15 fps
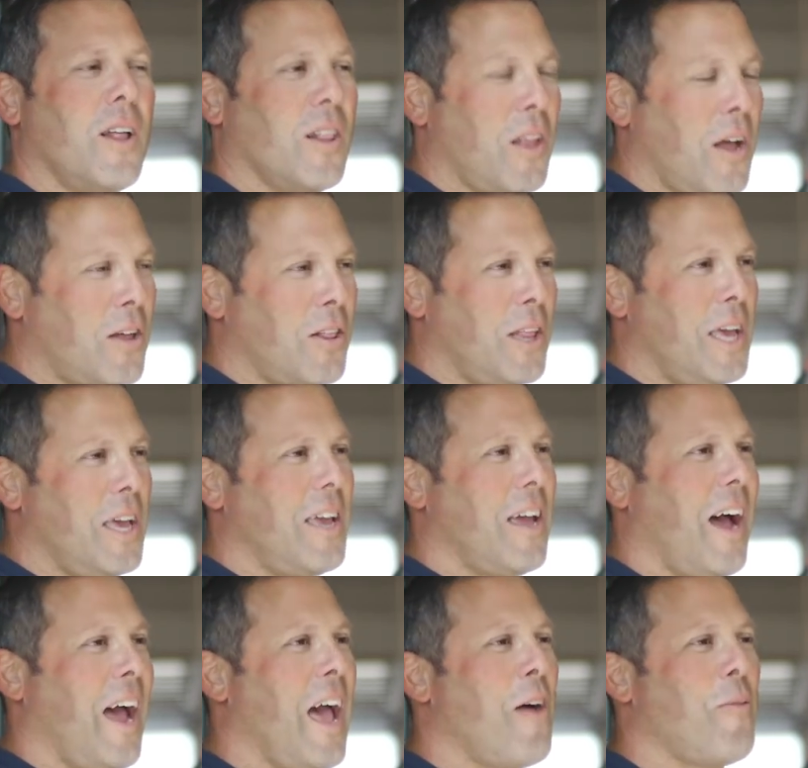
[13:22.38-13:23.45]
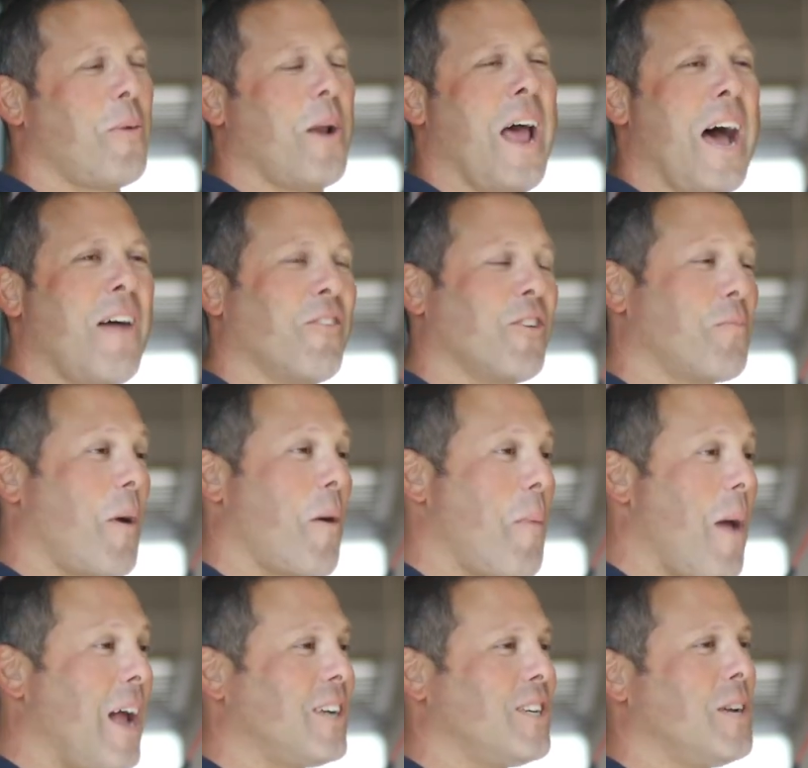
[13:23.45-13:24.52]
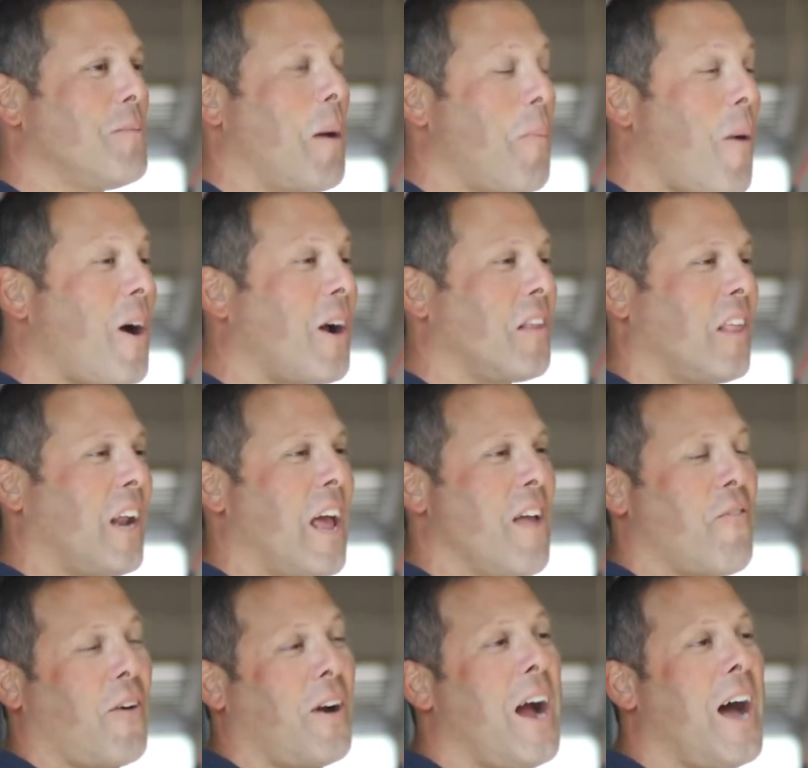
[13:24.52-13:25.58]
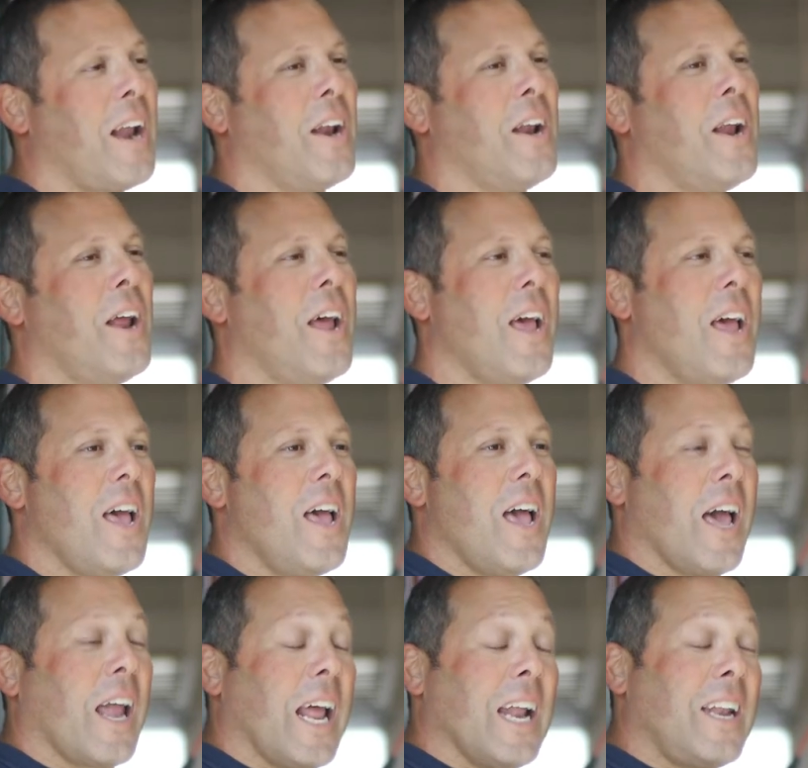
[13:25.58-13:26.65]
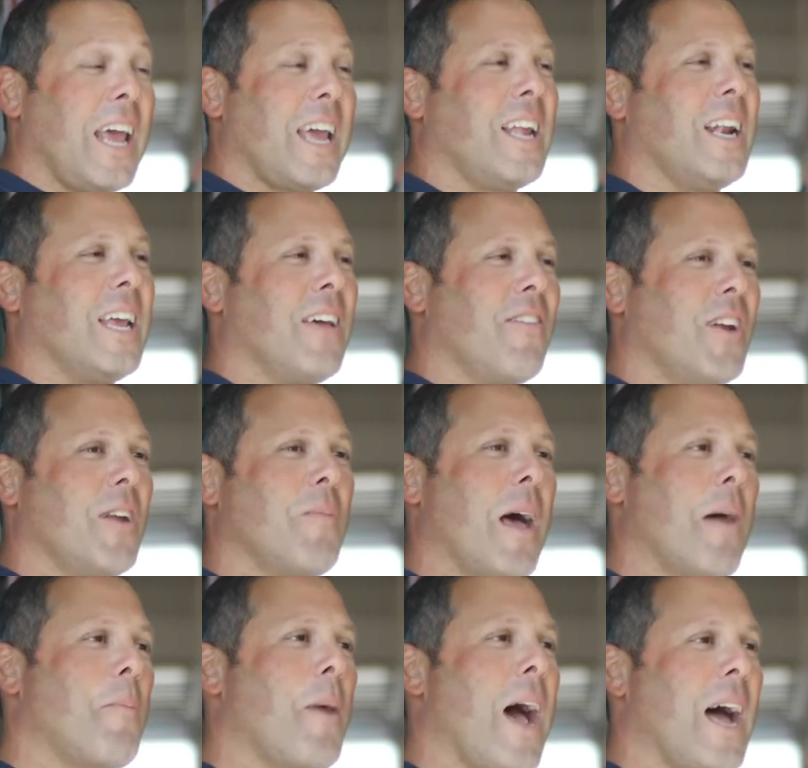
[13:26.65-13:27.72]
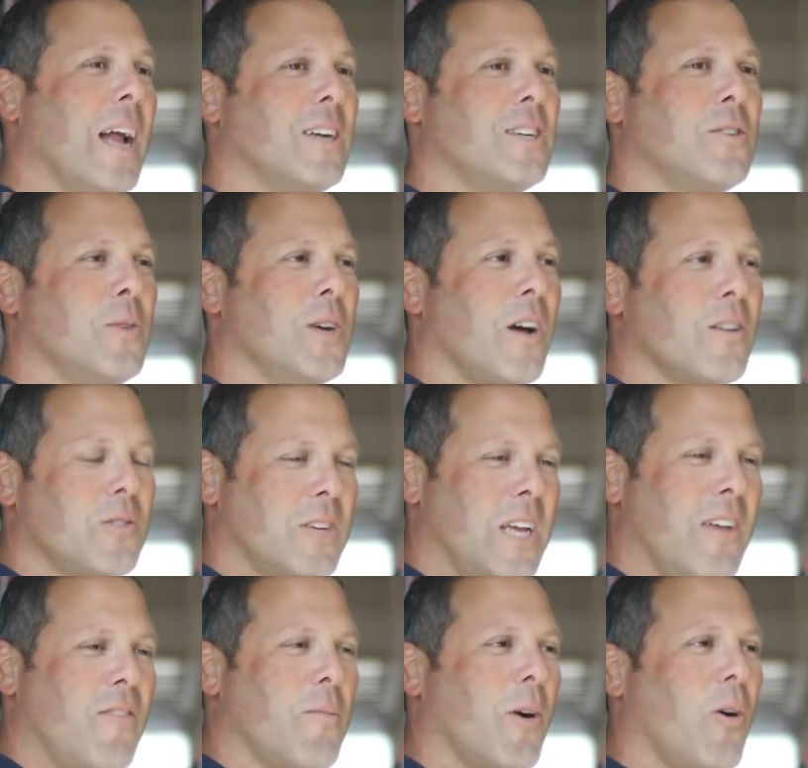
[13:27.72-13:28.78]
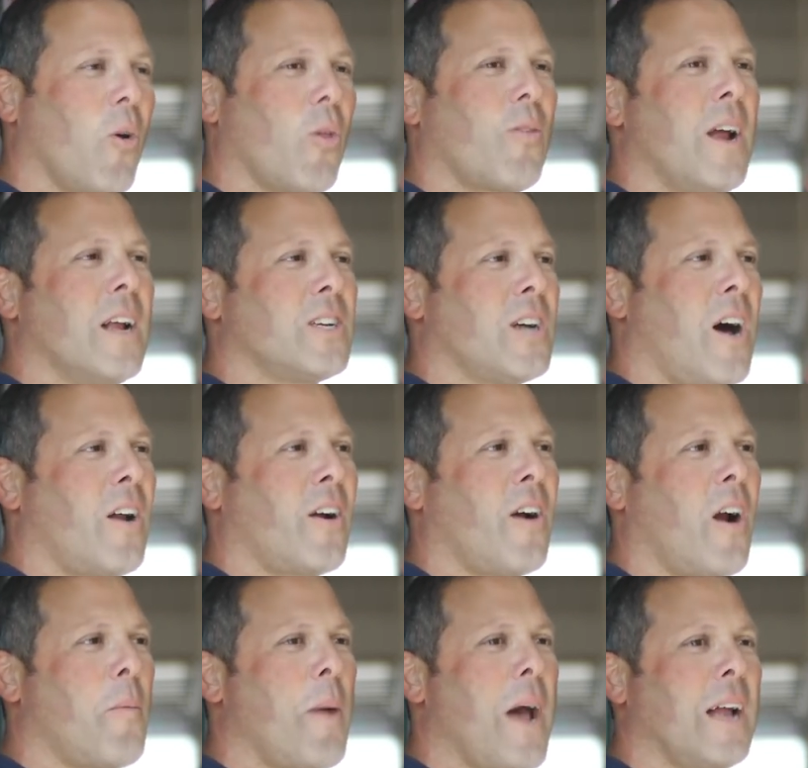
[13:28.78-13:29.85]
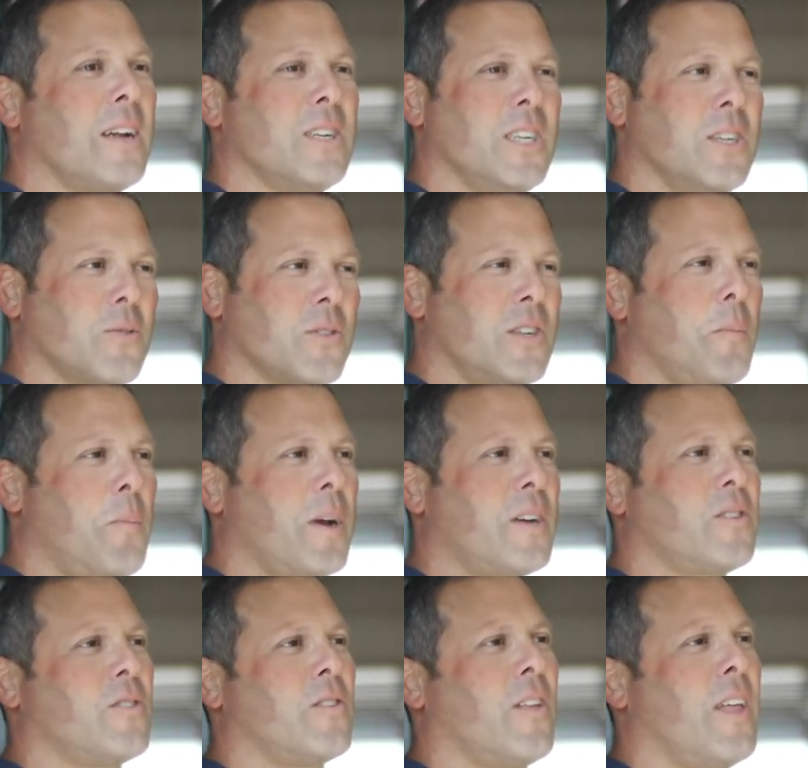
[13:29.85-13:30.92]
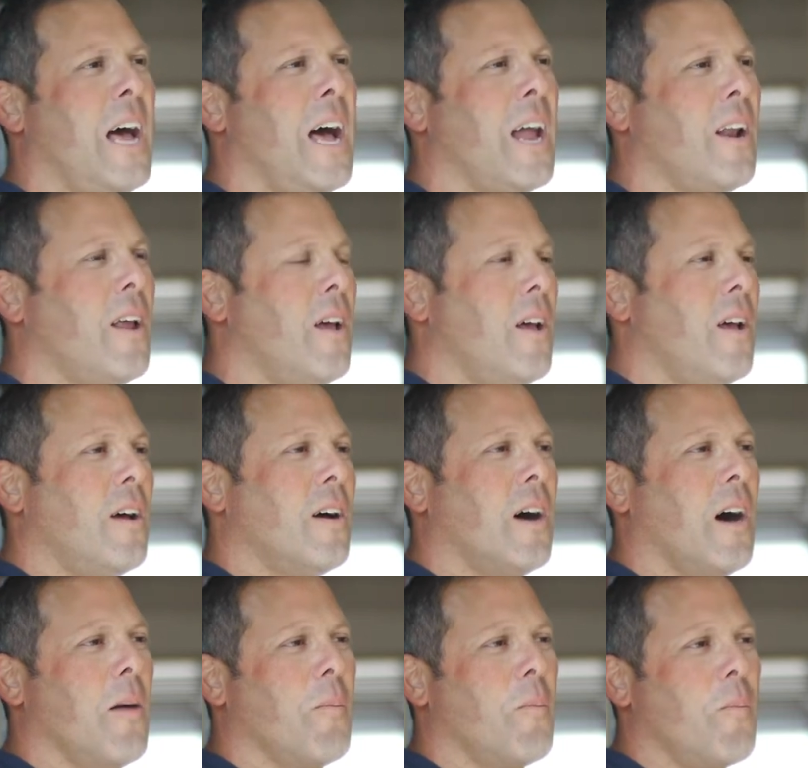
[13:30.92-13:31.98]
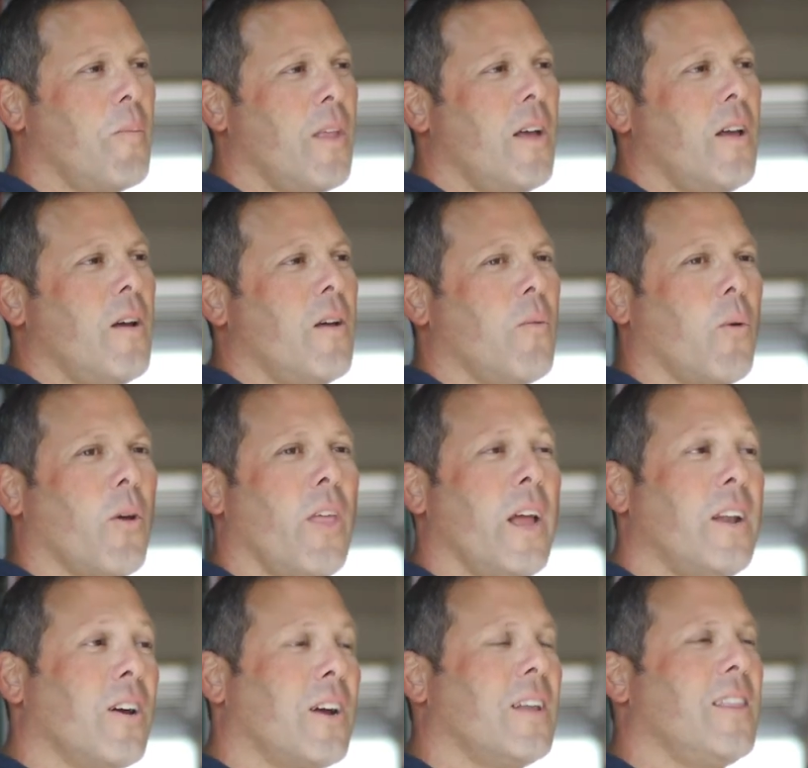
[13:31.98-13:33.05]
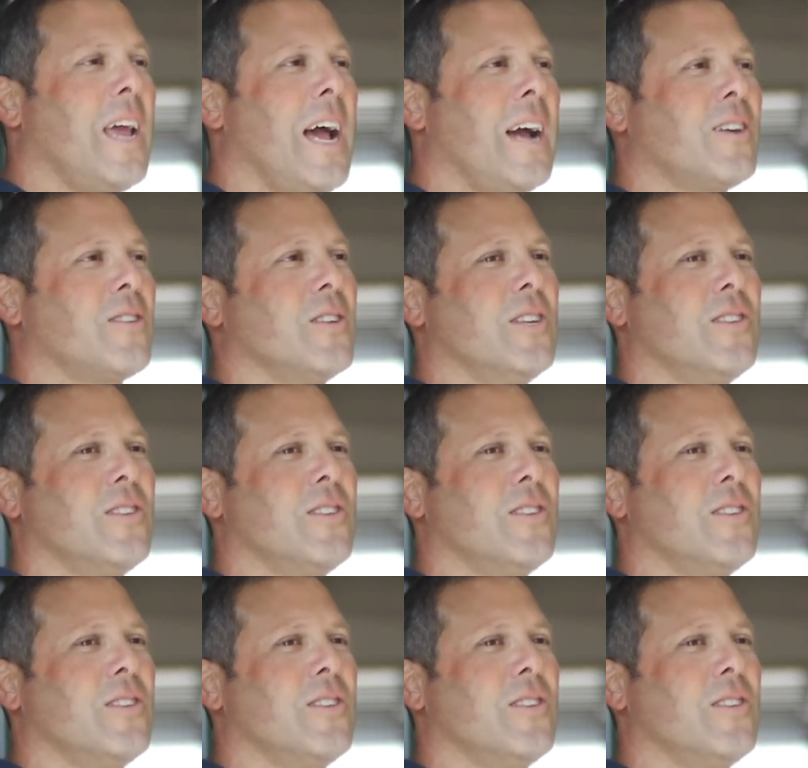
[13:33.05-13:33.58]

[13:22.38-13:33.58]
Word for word: Luckily, I happened to have a spare patch in my pocket that I had forgotten, and I'd taken and given him that patch. We also gave him a Golder Ranch Honor Guard patch, and you'll see pictures of that, where they took and they actually